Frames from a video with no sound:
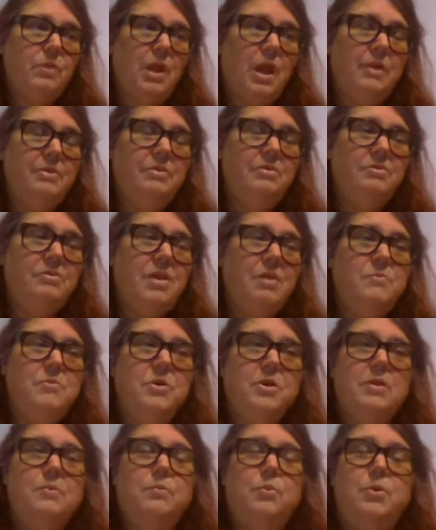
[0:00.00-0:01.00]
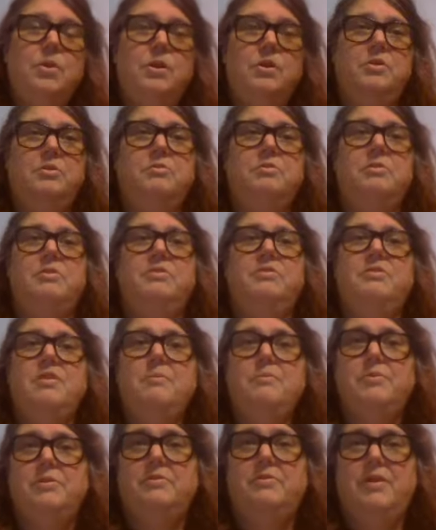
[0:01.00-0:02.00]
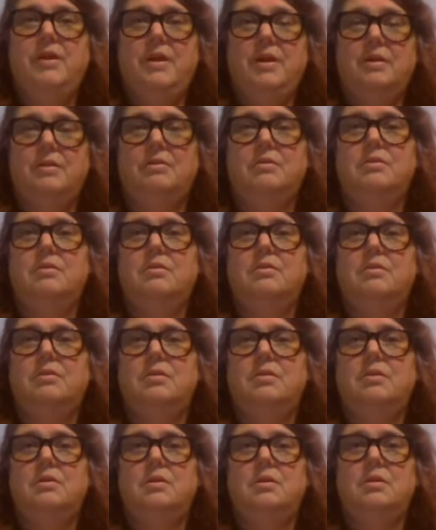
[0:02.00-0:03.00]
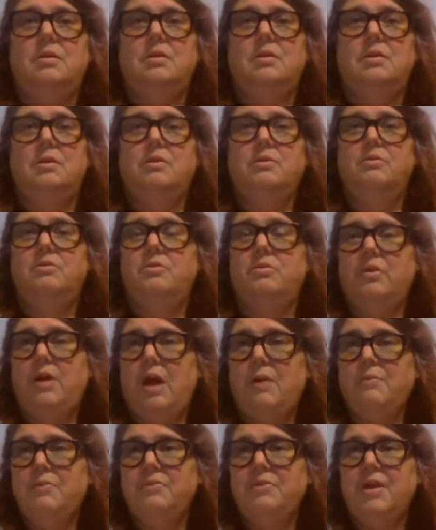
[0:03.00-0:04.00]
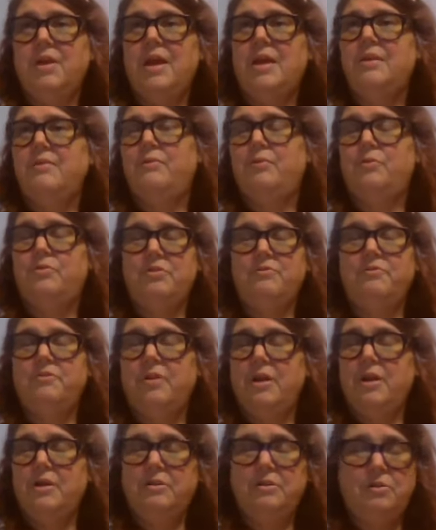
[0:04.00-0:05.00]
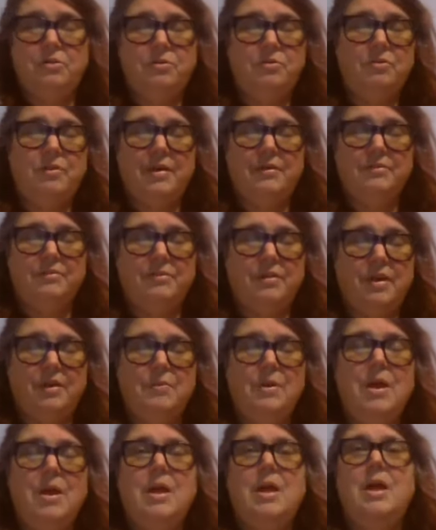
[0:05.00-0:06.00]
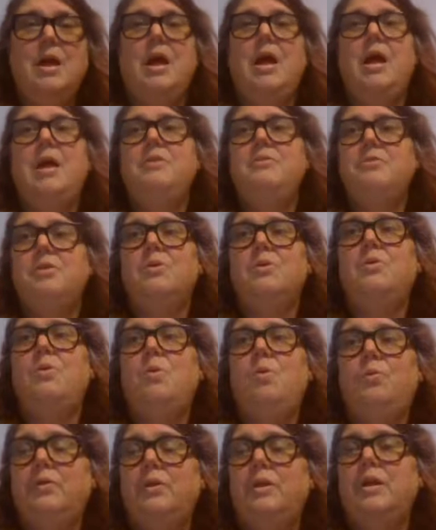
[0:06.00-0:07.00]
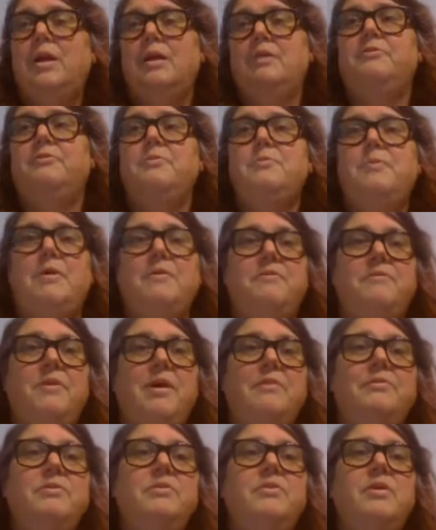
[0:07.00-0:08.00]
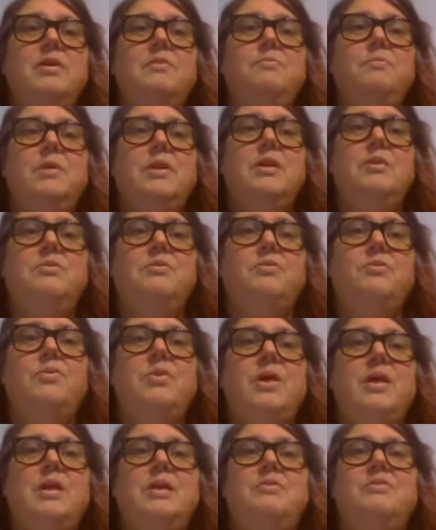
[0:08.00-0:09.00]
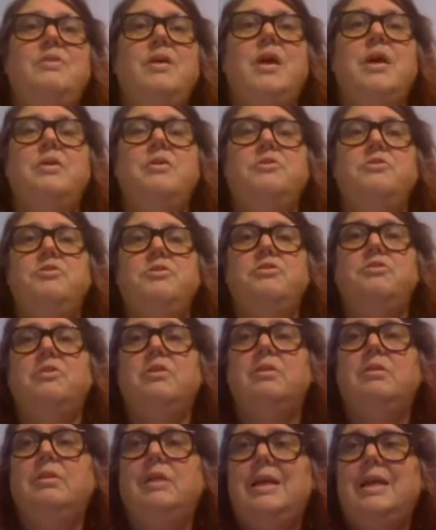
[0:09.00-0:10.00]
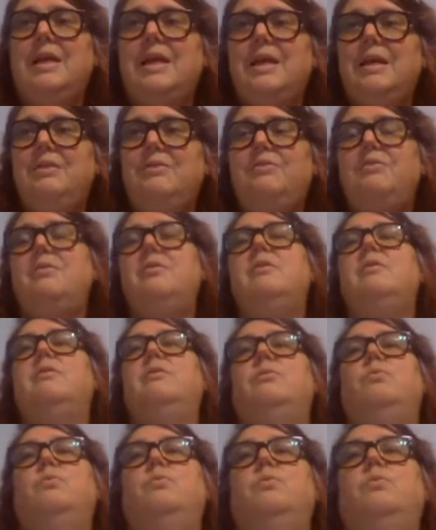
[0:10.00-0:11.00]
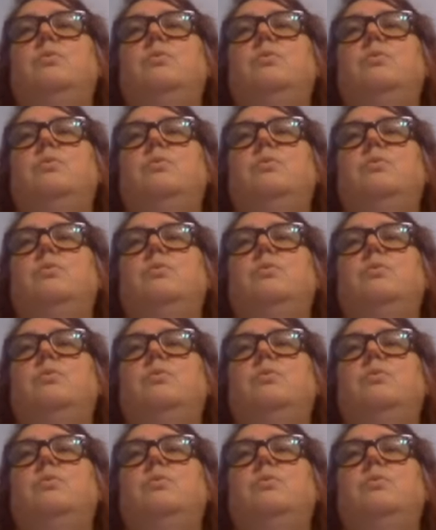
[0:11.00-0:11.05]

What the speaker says: and this time you're going to put it in your receptive hand, so the opposite hand of whichever hand you used last time, and you're going to hold it again for about 5 to 10 minutes so that its energies can link into you.